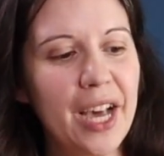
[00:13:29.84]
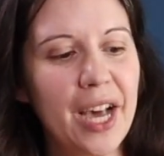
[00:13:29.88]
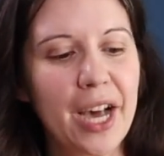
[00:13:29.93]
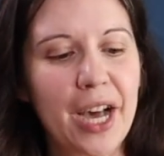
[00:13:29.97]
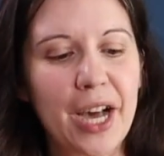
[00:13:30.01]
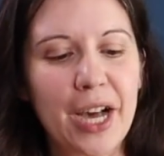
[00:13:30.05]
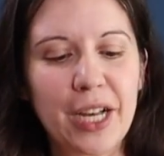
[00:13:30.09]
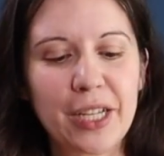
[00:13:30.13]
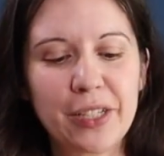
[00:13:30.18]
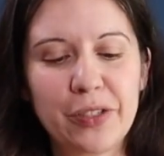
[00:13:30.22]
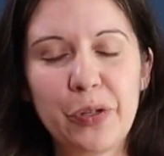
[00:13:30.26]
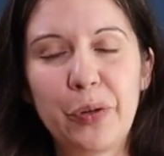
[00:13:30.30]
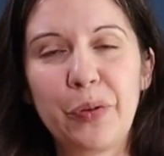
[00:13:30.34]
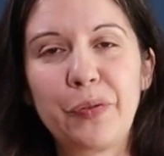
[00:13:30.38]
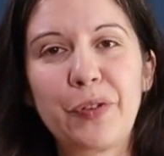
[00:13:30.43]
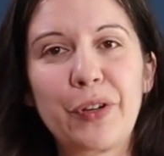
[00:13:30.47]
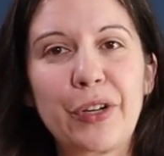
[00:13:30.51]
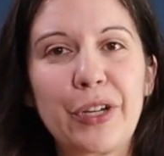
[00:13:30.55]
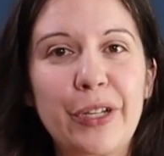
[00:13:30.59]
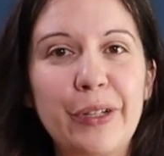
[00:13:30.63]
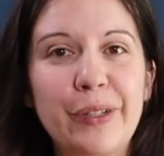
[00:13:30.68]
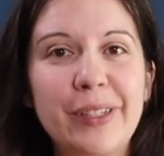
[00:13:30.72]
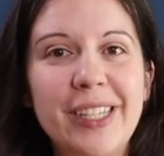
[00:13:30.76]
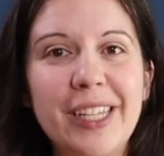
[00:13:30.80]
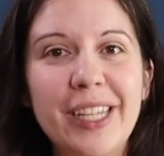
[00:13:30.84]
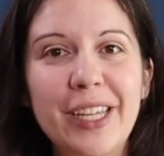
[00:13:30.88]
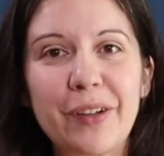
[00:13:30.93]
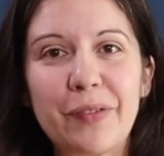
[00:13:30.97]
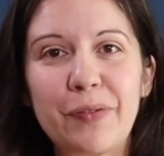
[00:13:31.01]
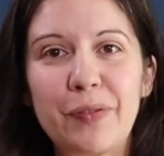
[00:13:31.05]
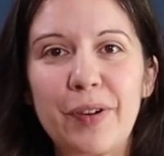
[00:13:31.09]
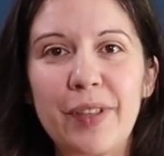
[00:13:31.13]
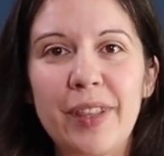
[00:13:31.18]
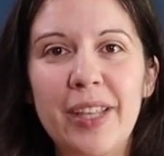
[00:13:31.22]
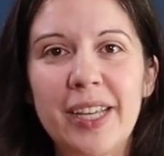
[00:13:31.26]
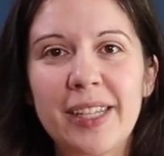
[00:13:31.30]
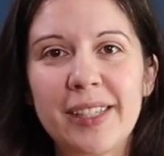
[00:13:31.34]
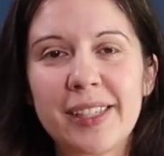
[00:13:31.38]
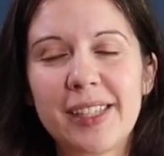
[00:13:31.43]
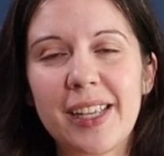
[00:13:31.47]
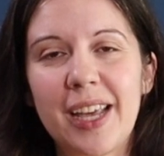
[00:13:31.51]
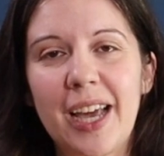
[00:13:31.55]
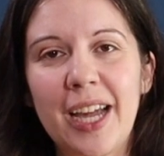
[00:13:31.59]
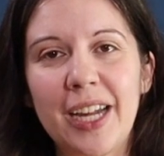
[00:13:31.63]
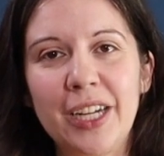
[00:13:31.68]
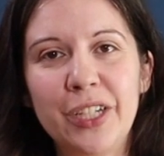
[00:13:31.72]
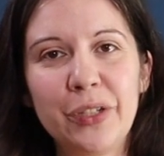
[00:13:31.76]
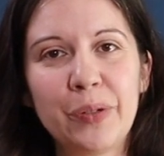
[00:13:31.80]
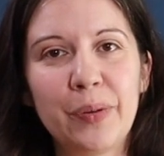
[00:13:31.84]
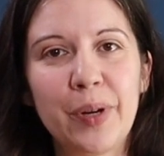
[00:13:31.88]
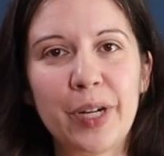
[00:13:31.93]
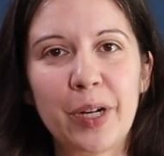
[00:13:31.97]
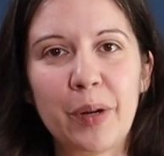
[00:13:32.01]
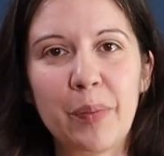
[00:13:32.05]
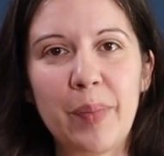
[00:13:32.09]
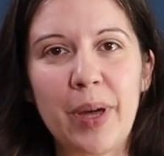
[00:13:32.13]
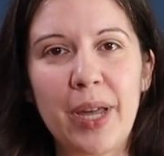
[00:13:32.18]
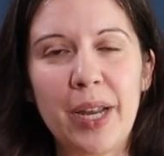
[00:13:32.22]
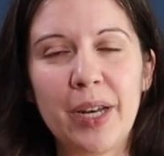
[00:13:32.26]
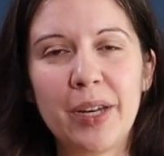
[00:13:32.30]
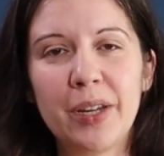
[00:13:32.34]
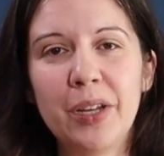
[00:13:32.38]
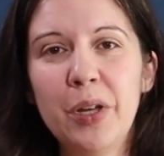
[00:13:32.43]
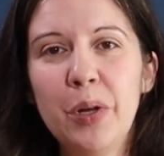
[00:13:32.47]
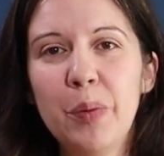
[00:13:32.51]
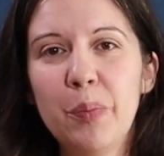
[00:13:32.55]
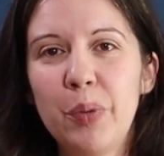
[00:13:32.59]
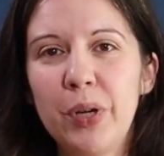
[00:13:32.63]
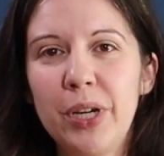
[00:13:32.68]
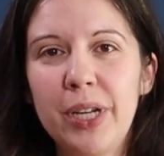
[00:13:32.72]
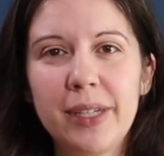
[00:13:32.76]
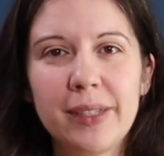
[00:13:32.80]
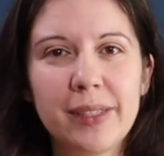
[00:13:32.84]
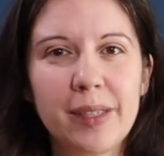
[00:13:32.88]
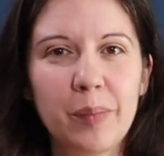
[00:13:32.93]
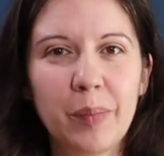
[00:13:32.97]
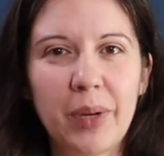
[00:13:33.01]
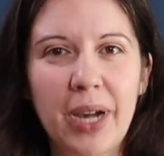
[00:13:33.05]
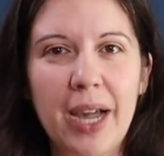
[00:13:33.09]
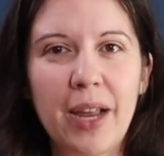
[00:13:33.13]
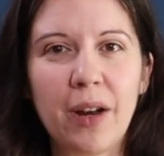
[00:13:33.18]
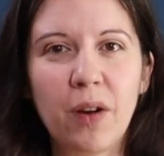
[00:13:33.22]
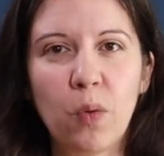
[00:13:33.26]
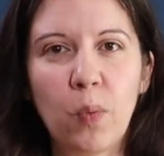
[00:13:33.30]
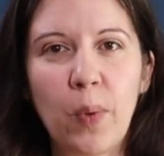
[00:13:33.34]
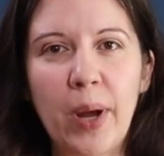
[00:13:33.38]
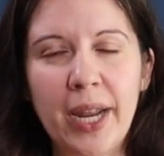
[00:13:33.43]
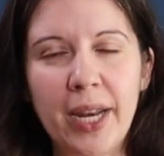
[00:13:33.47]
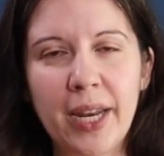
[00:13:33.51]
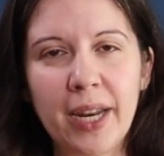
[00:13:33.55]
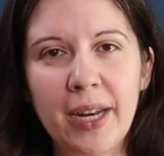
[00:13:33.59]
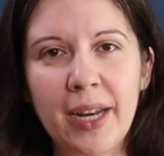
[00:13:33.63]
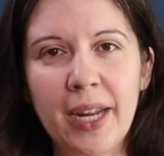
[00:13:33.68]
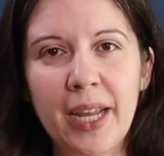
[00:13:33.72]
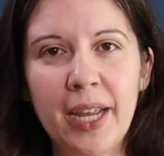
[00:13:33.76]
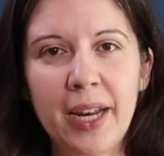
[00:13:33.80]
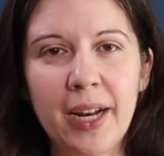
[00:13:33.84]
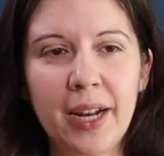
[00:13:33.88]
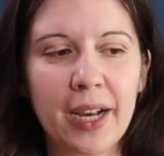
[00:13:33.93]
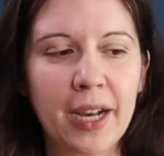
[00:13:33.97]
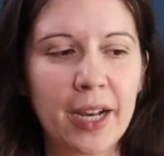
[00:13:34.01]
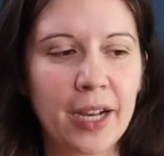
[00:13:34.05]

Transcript: Uh, so if you're using it for this, I do recommend putting some kind of weight in it.